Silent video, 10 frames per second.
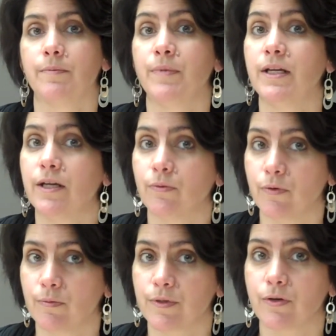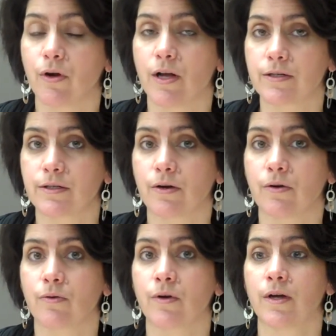Media rooms are
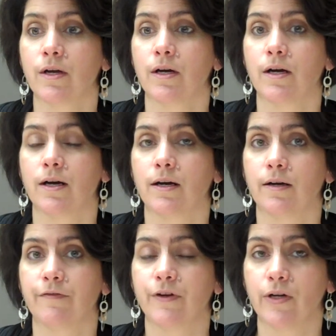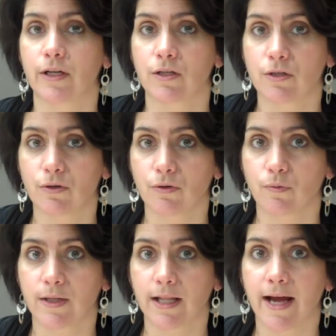also very concerned
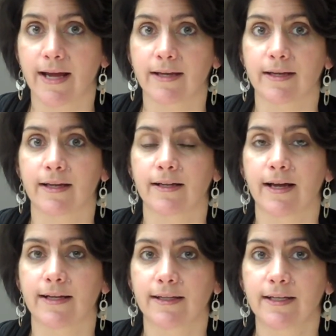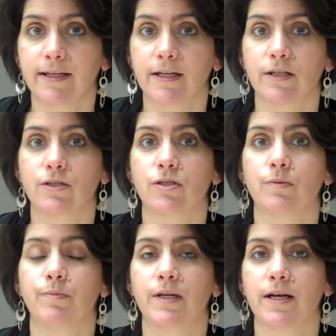with light and light leakage
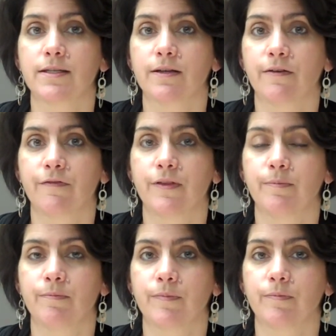because of the